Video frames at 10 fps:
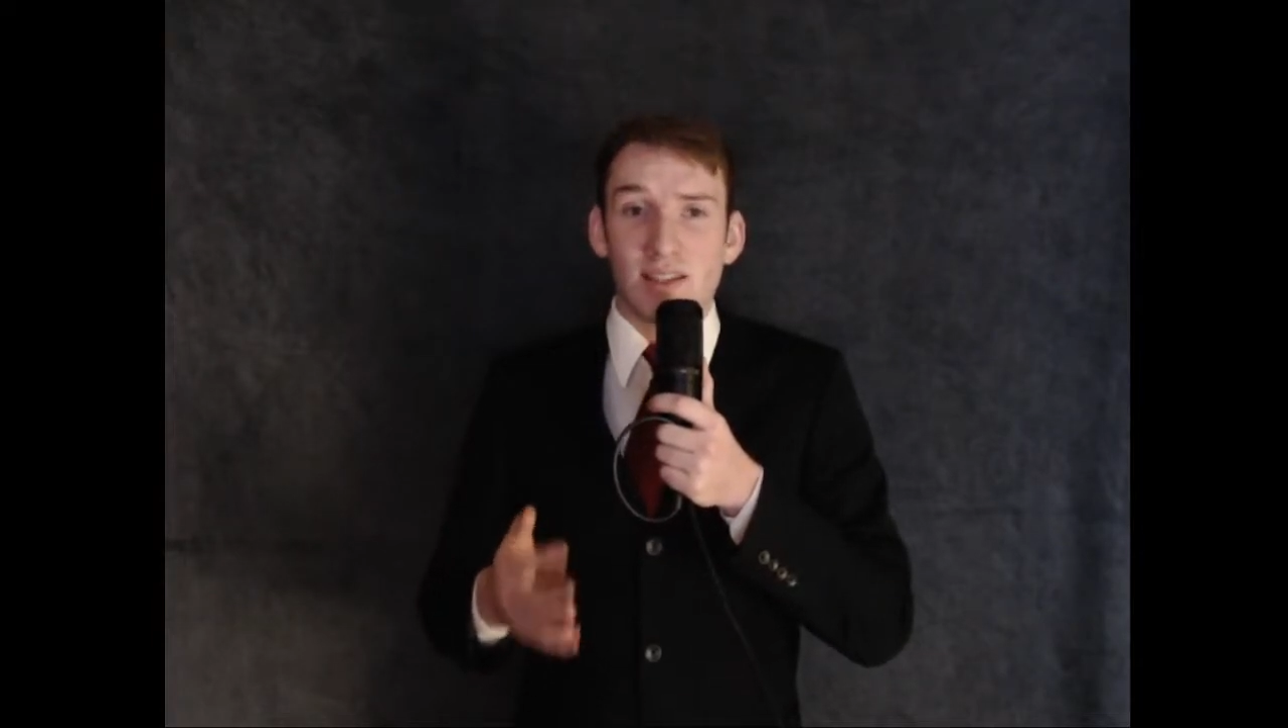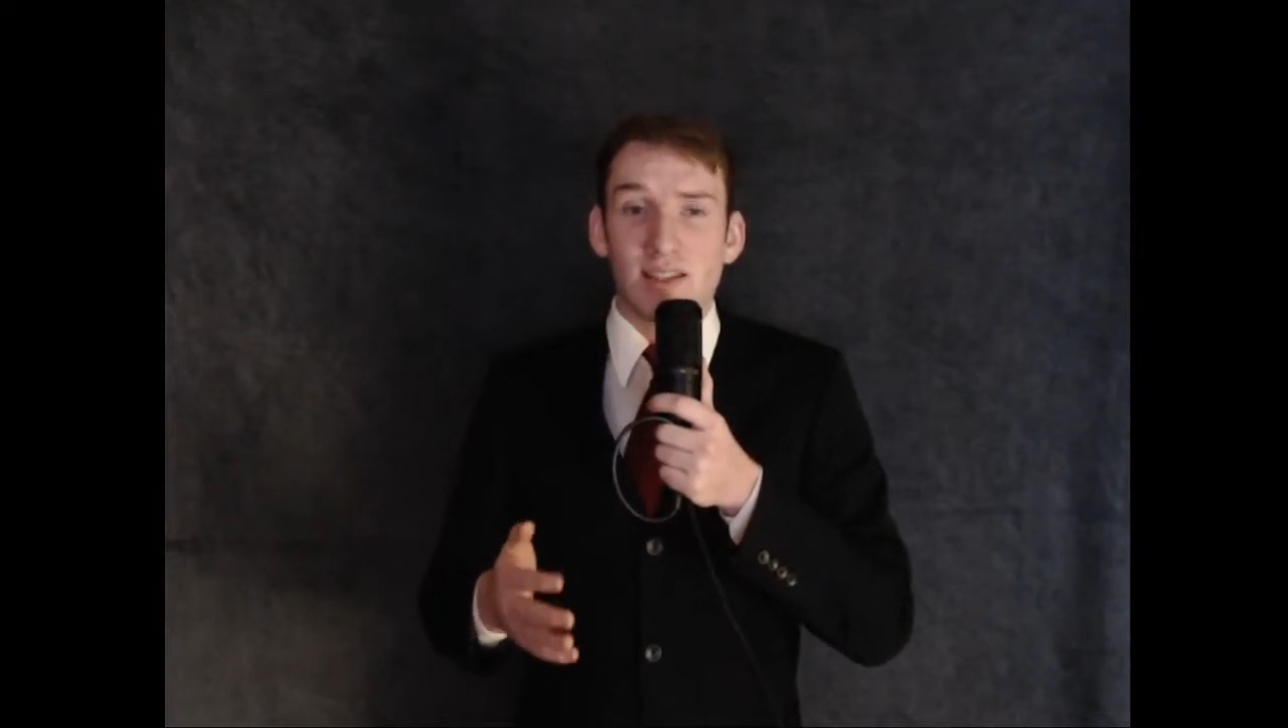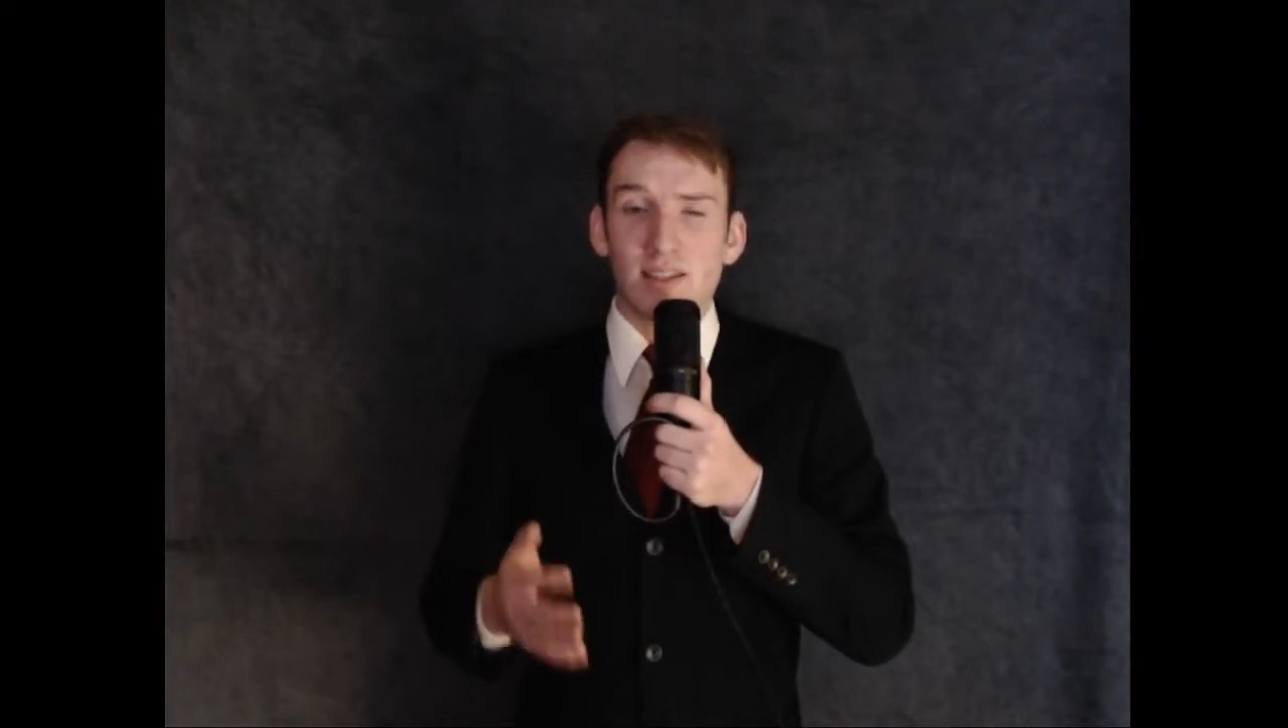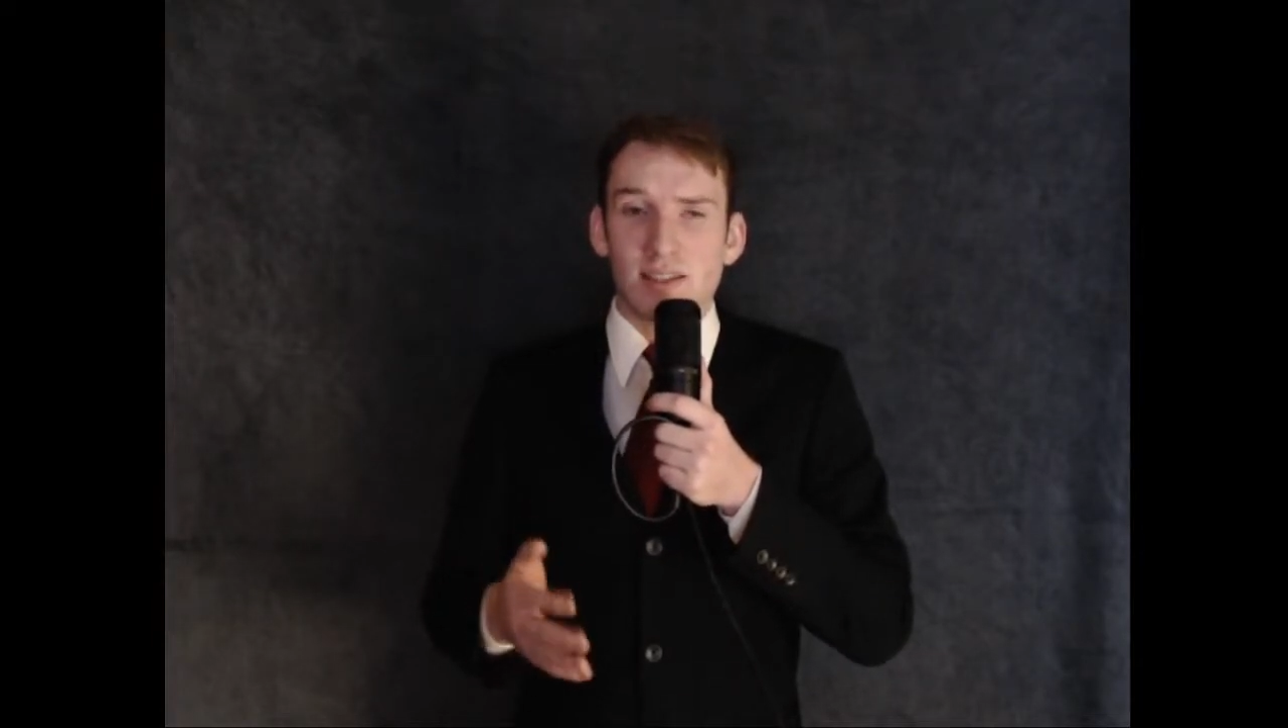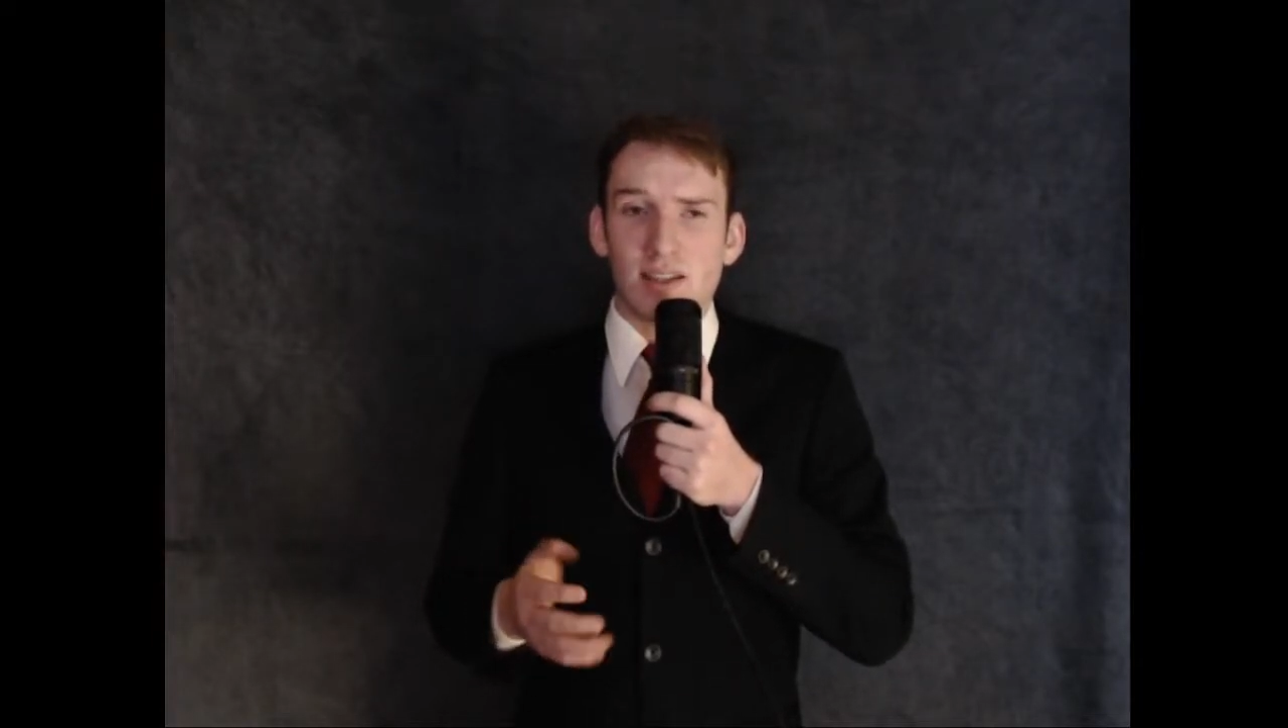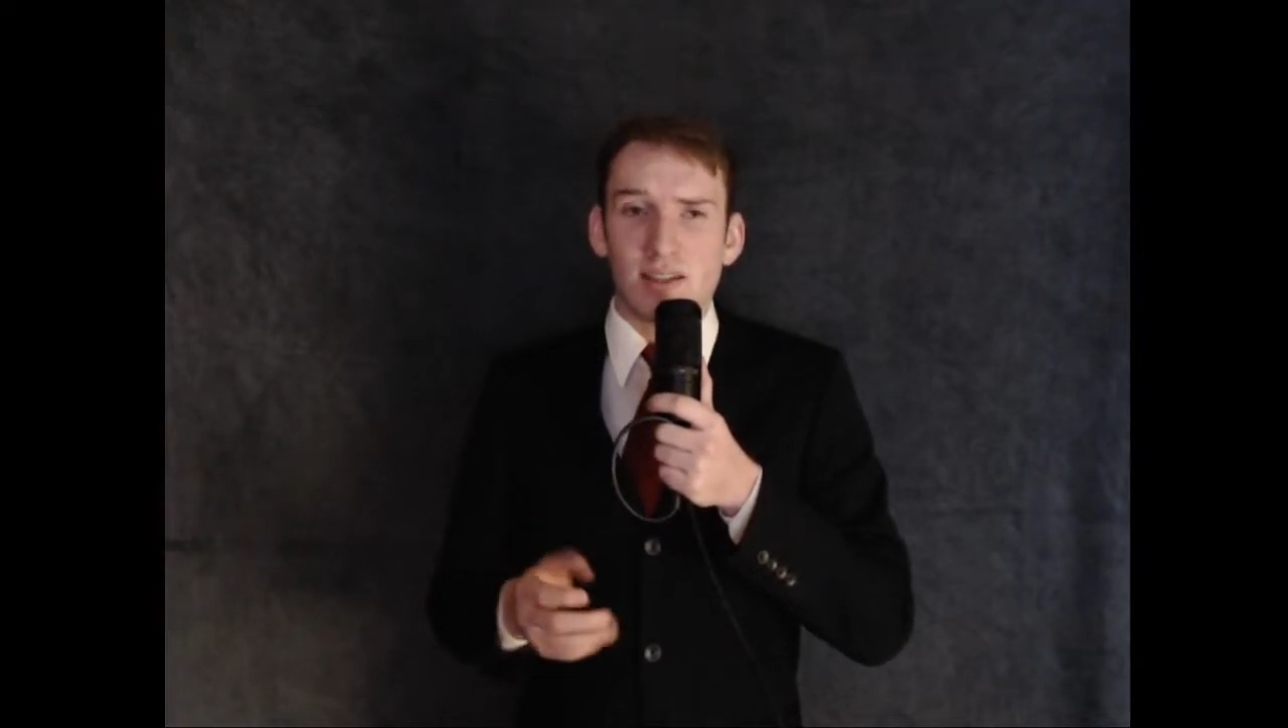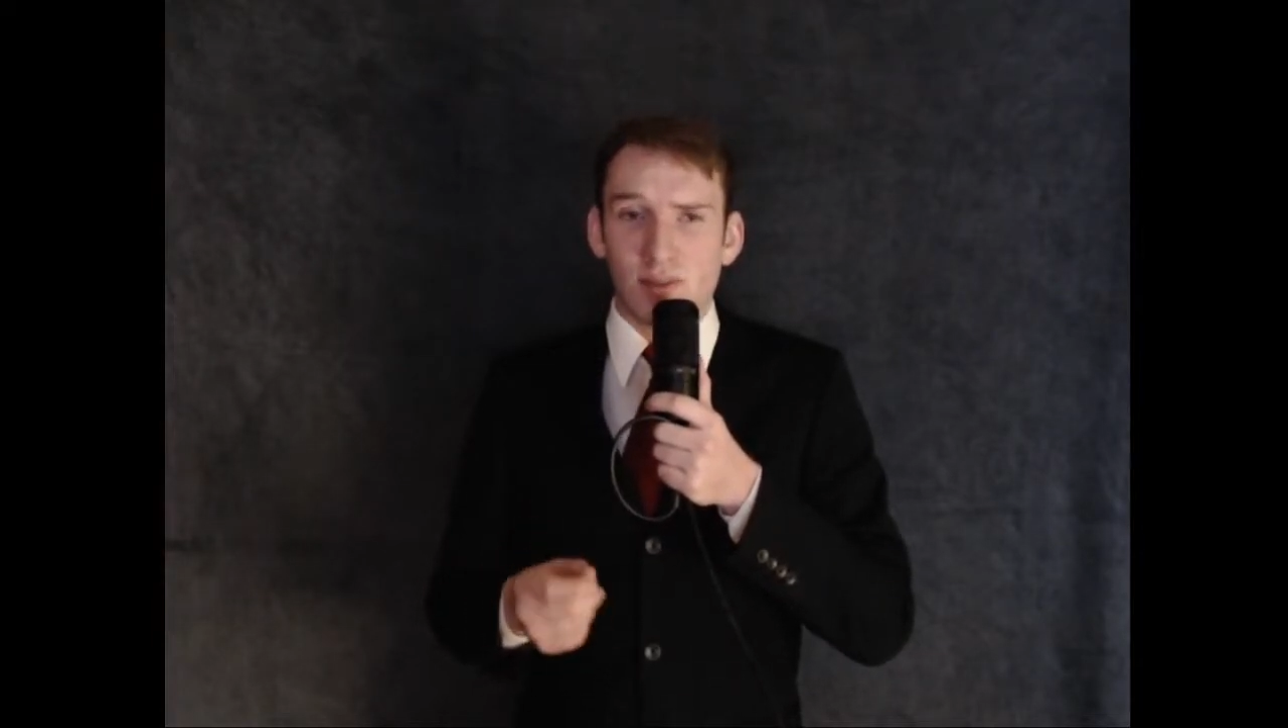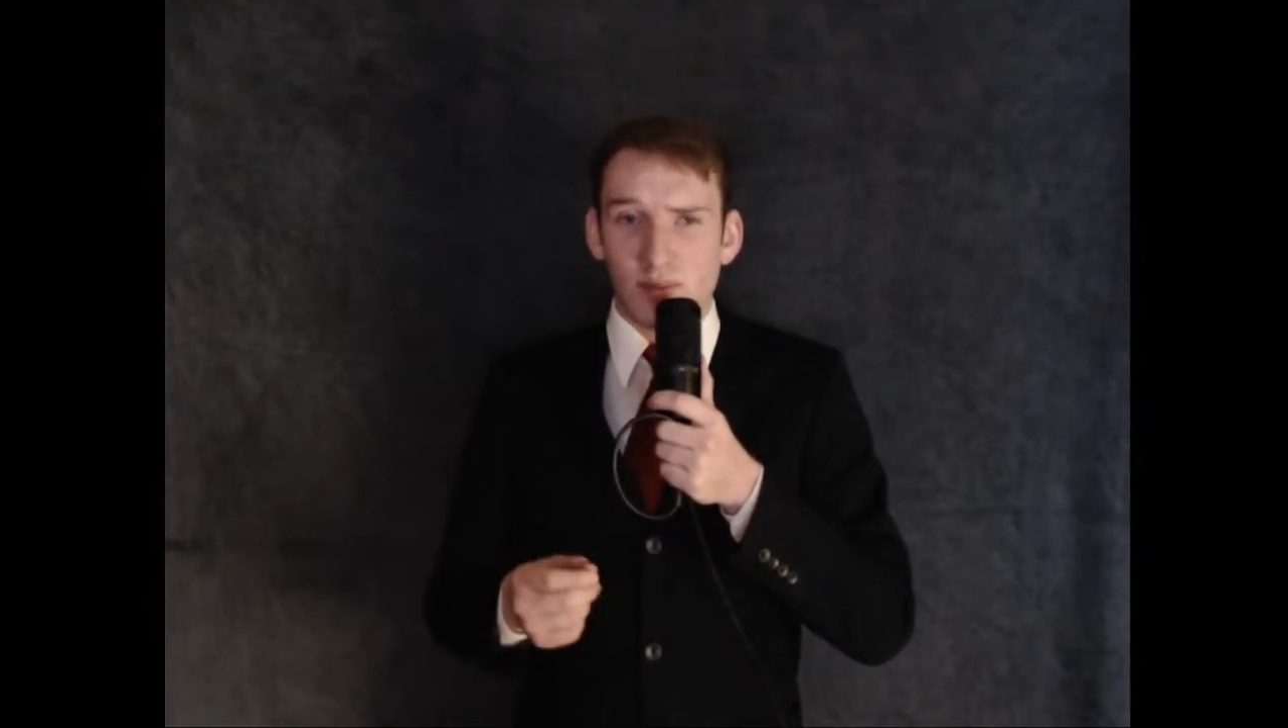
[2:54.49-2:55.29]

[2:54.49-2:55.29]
the disease.